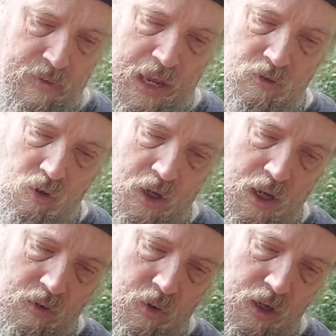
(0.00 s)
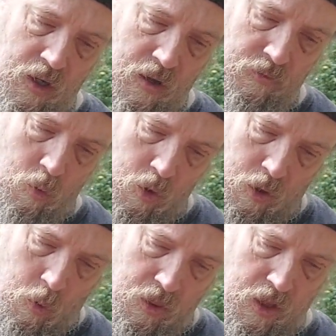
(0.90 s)
Actually, I really love
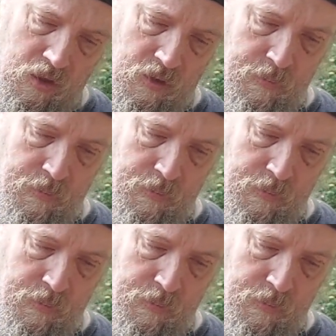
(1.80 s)
working with it.